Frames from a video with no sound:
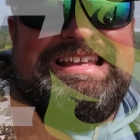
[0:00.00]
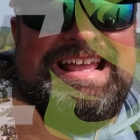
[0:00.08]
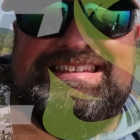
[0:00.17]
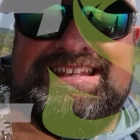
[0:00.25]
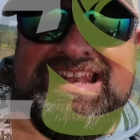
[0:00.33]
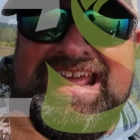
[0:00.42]

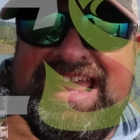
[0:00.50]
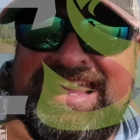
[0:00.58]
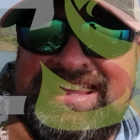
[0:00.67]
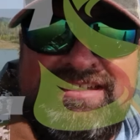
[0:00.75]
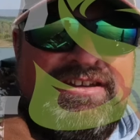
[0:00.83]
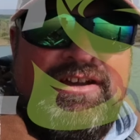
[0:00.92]
And
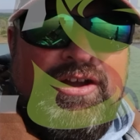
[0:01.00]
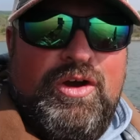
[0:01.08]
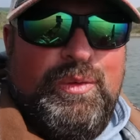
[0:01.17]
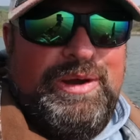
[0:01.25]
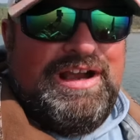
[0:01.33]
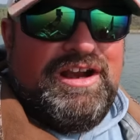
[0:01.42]
today
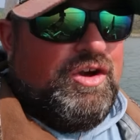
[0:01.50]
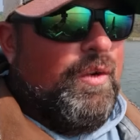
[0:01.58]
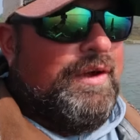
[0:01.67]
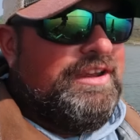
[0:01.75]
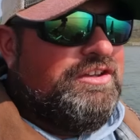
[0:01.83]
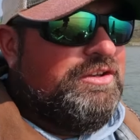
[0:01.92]
we are
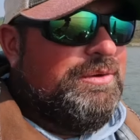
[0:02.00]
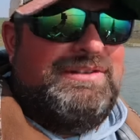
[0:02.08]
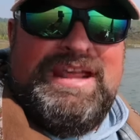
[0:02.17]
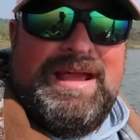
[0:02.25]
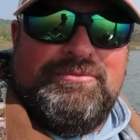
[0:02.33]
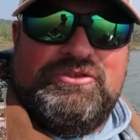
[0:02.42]
going to
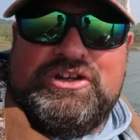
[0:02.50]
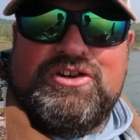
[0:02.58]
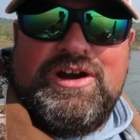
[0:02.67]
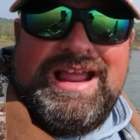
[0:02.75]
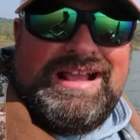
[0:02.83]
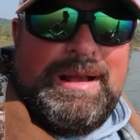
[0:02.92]
attempt to
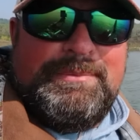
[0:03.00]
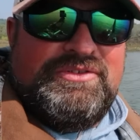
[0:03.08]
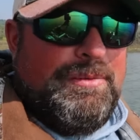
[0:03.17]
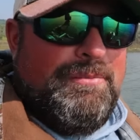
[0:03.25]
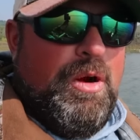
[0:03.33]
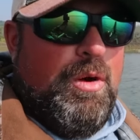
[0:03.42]
crank up
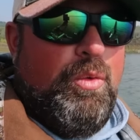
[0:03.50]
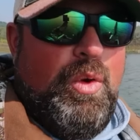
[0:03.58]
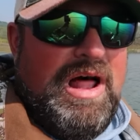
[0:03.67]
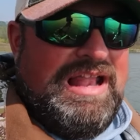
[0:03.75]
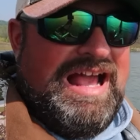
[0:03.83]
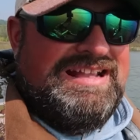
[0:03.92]
some
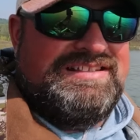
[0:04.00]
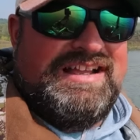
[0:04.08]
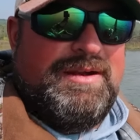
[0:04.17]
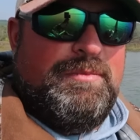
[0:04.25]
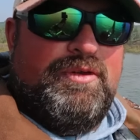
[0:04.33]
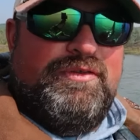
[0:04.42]
walleyes. I
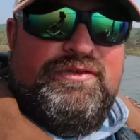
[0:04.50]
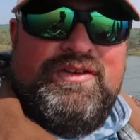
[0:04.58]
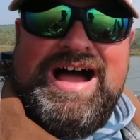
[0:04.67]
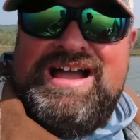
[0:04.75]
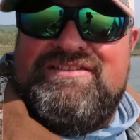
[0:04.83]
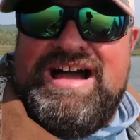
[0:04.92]
got about
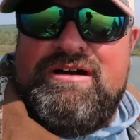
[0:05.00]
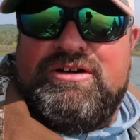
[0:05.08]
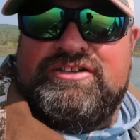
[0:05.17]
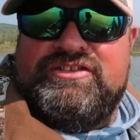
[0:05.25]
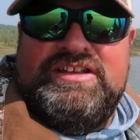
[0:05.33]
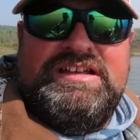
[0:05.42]
5
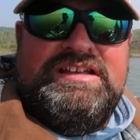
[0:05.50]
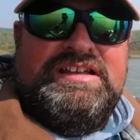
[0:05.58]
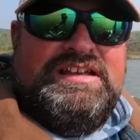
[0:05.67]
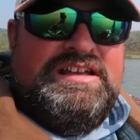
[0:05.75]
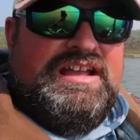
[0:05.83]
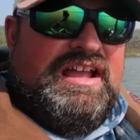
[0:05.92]
hours.
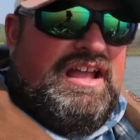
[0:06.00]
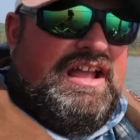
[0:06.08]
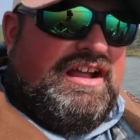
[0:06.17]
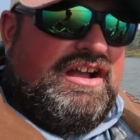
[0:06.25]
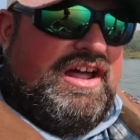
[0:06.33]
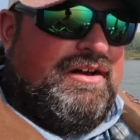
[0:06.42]

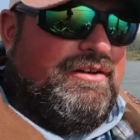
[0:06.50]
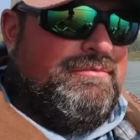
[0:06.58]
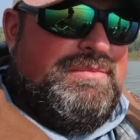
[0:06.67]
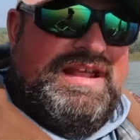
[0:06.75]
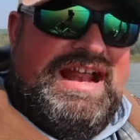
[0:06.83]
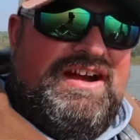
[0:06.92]
I got out
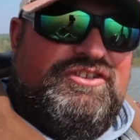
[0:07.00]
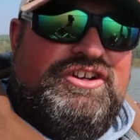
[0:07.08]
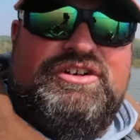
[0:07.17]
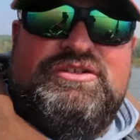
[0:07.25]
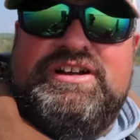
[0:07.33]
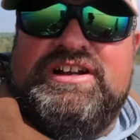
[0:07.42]

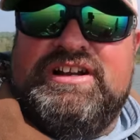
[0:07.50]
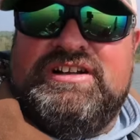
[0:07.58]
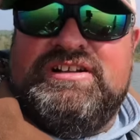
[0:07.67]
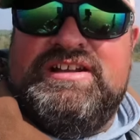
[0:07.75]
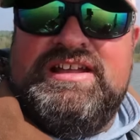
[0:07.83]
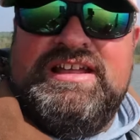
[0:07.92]
mid-afternoon
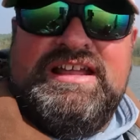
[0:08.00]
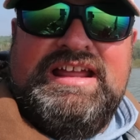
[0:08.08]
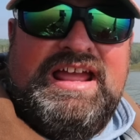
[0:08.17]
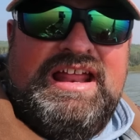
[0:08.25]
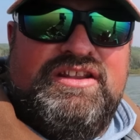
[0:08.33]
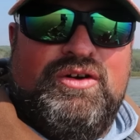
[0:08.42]
here,
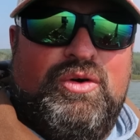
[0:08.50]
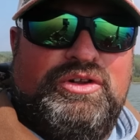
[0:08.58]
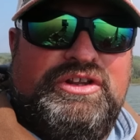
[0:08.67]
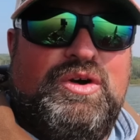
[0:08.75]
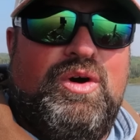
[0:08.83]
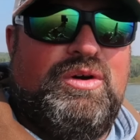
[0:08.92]
and the
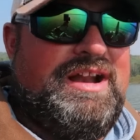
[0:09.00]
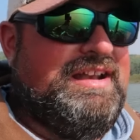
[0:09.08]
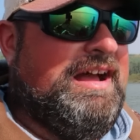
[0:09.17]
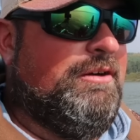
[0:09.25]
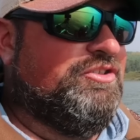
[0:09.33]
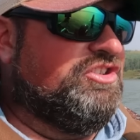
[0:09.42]
only goal right
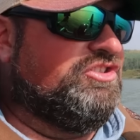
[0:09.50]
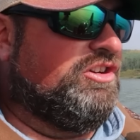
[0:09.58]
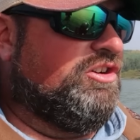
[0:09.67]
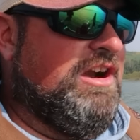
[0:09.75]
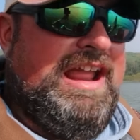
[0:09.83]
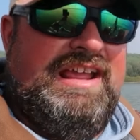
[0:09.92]
now is just to
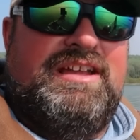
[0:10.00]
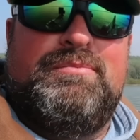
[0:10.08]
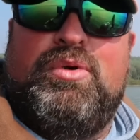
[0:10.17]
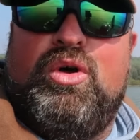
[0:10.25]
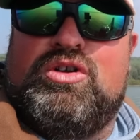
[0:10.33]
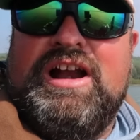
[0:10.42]
crank,
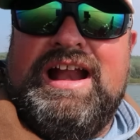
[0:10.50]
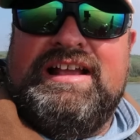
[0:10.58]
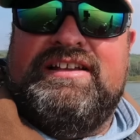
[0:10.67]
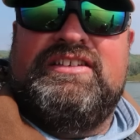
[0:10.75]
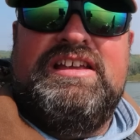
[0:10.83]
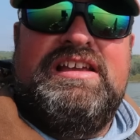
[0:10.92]
pull
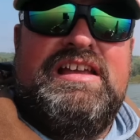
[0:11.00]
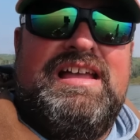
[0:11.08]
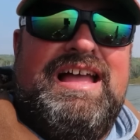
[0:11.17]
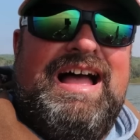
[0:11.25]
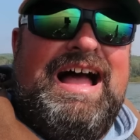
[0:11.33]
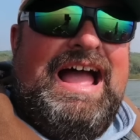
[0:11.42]
cranks.
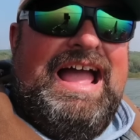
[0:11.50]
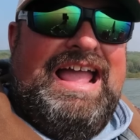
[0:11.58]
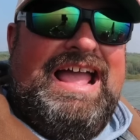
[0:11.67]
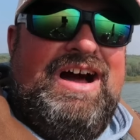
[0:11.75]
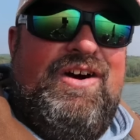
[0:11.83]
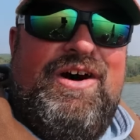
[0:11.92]
I
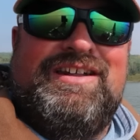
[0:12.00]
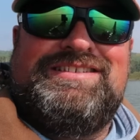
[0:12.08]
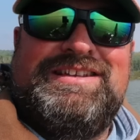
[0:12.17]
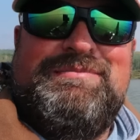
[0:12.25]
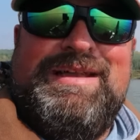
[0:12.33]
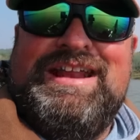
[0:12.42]

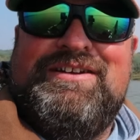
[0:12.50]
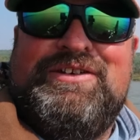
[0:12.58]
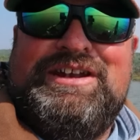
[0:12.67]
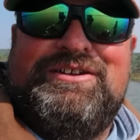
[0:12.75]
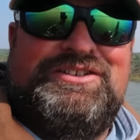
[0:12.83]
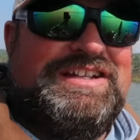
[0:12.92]
honestly made a
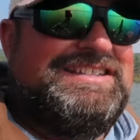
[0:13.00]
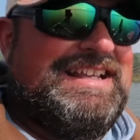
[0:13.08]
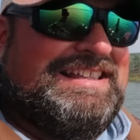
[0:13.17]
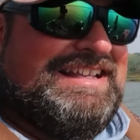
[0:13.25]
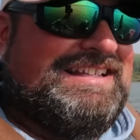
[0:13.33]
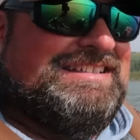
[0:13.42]
video just
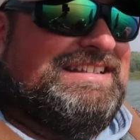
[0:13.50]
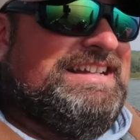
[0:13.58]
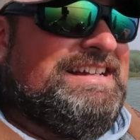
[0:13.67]
like this